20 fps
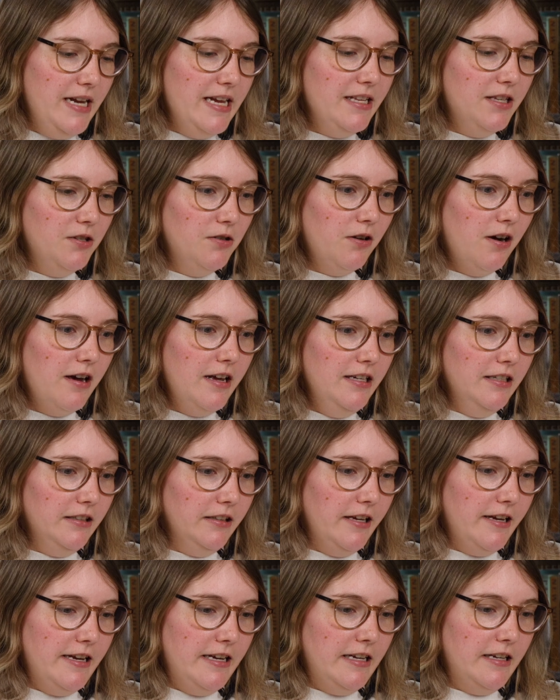It's not
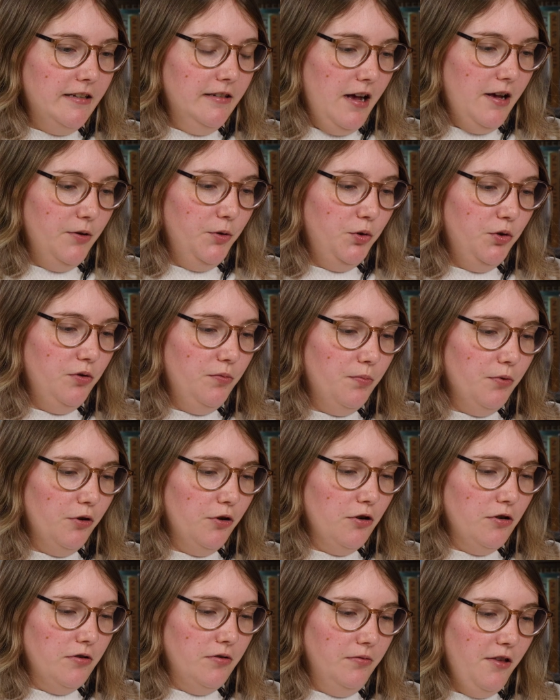like a
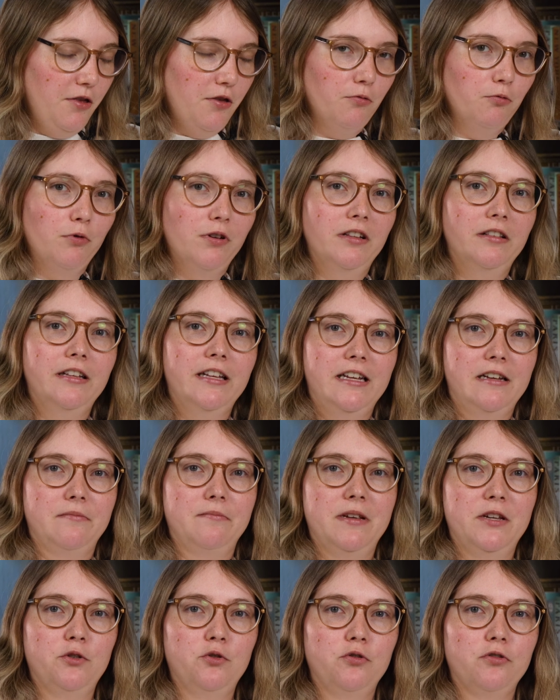super thrilling
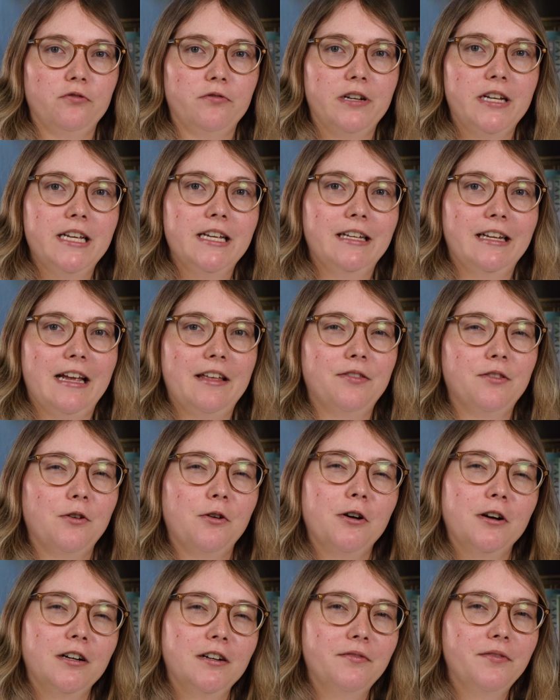mystery at the
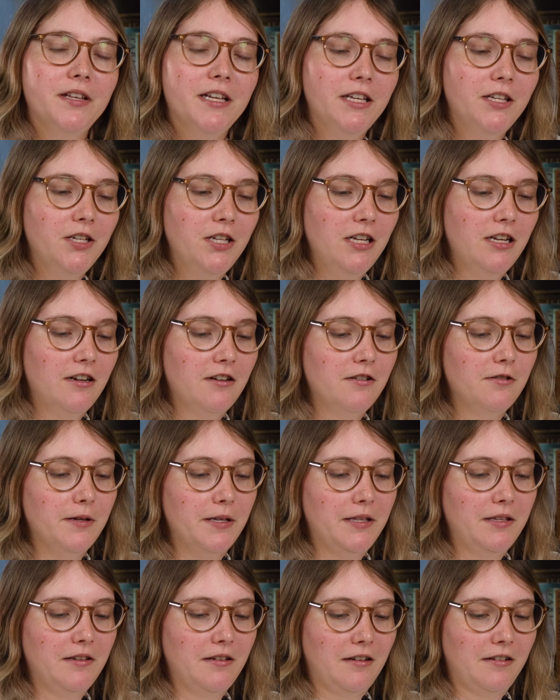heart of this, you
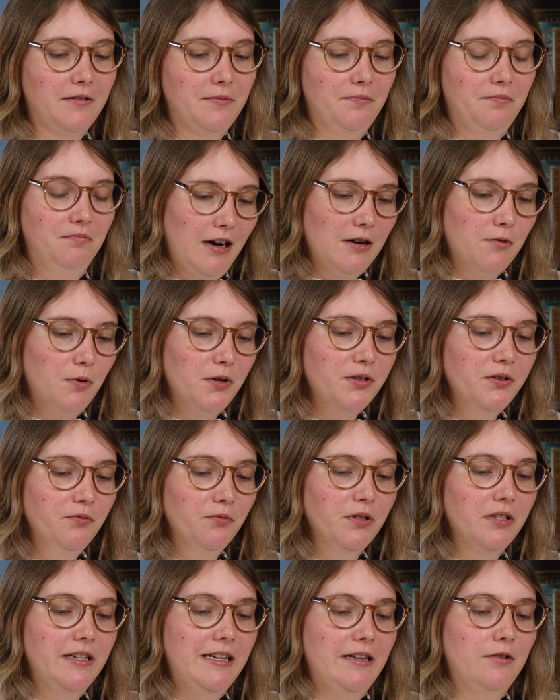know? I wasn't
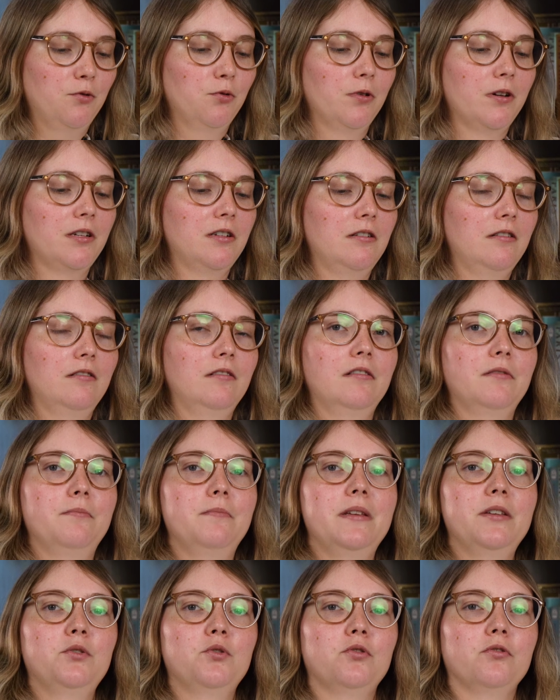really interested in the
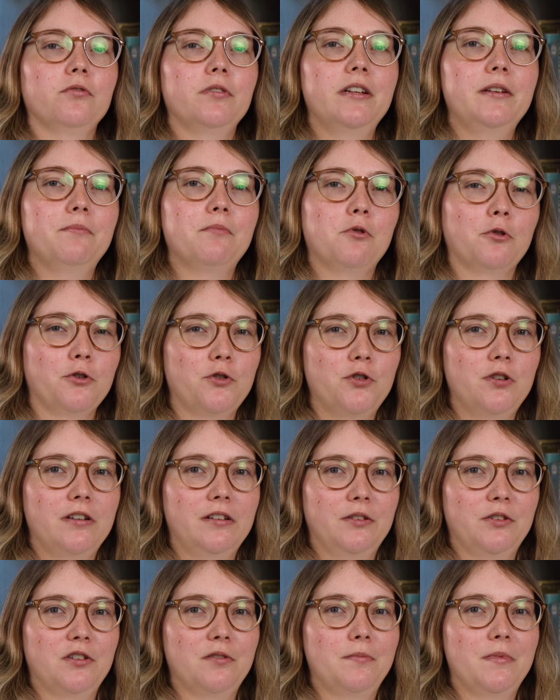mystery
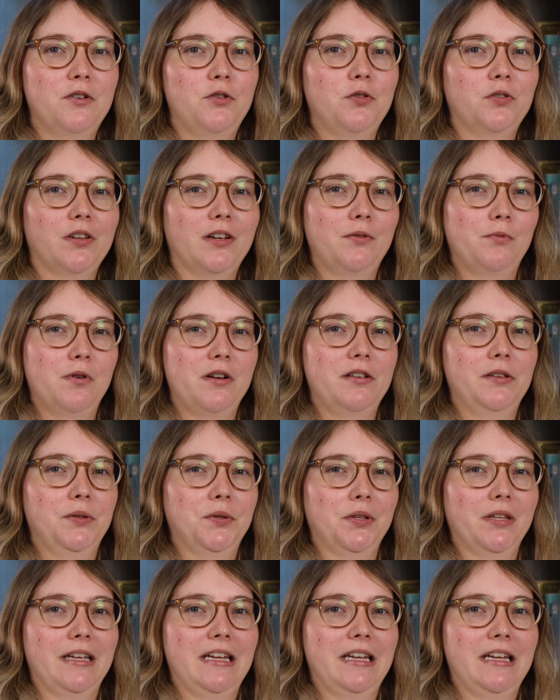portion so much as I was